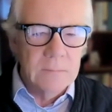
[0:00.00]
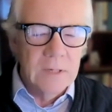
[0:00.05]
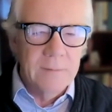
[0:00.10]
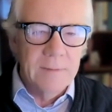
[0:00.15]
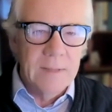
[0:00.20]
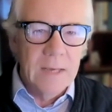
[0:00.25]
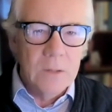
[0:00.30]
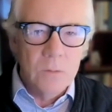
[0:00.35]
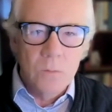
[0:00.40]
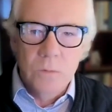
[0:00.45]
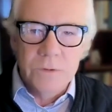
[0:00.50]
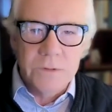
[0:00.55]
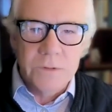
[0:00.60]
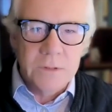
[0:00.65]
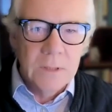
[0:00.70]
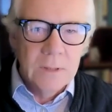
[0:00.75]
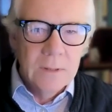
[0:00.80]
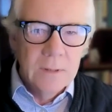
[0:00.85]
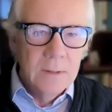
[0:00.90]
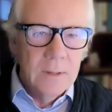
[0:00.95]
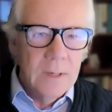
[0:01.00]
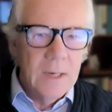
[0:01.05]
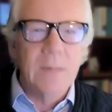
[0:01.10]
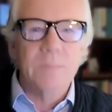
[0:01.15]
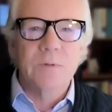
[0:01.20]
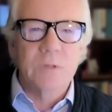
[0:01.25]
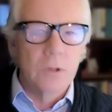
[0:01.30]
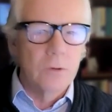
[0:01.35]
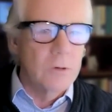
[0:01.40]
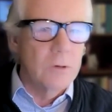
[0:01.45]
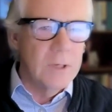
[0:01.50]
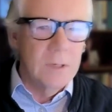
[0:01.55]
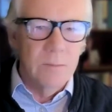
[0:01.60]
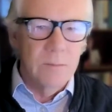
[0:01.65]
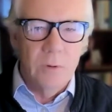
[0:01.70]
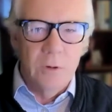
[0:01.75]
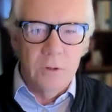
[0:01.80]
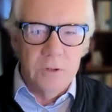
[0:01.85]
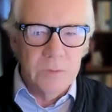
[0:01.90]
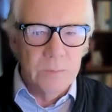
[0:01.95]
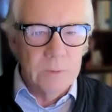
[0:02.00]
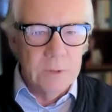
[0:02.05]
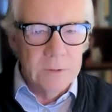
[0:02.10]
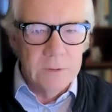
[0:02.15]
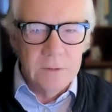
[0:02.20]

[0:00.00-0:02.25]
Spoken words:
Now, that was absolutely impossible